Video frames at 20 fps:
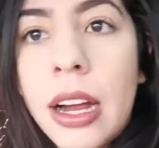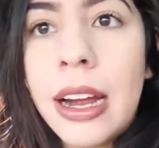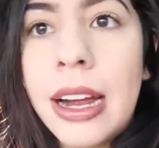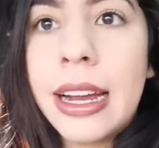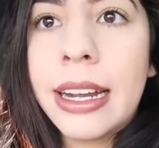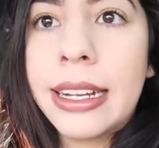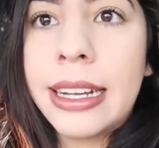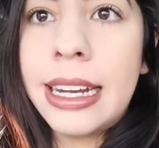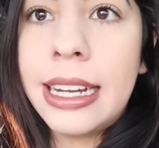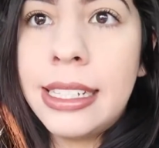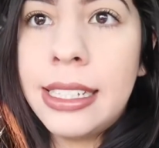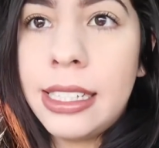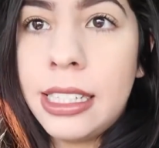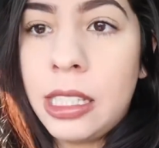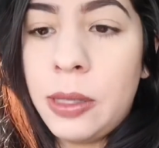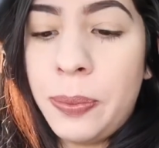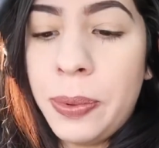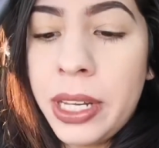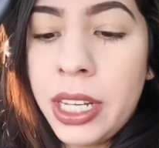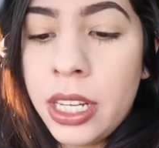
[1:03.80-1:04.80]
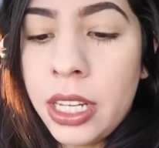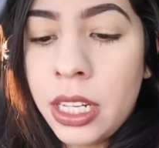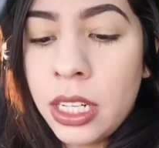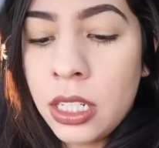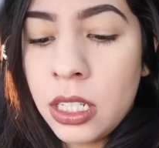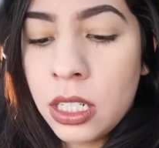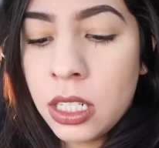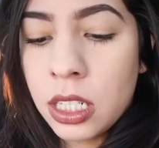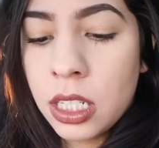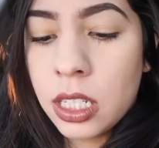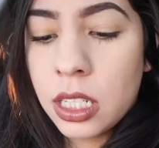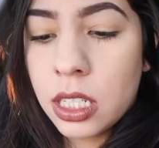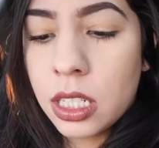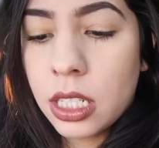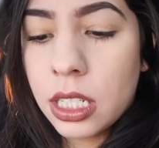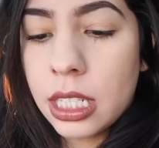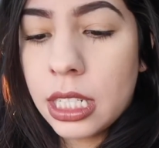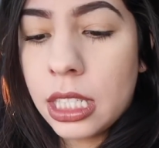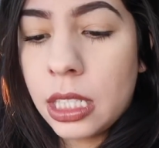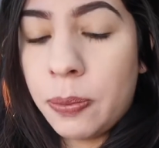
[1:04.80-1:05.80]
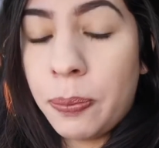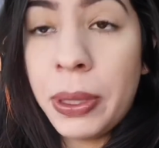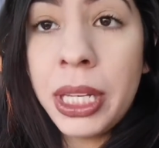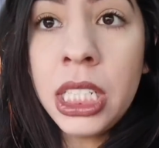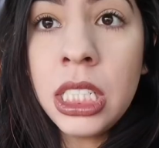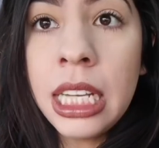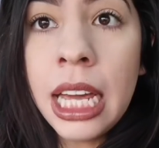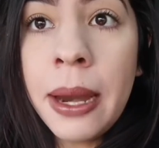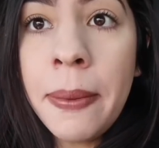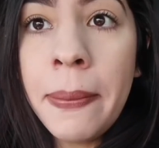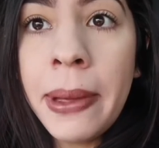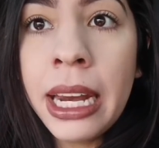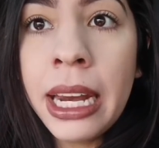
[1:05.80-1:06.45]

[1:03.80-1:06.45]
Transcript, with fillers: All right, guys, it's been it's been ten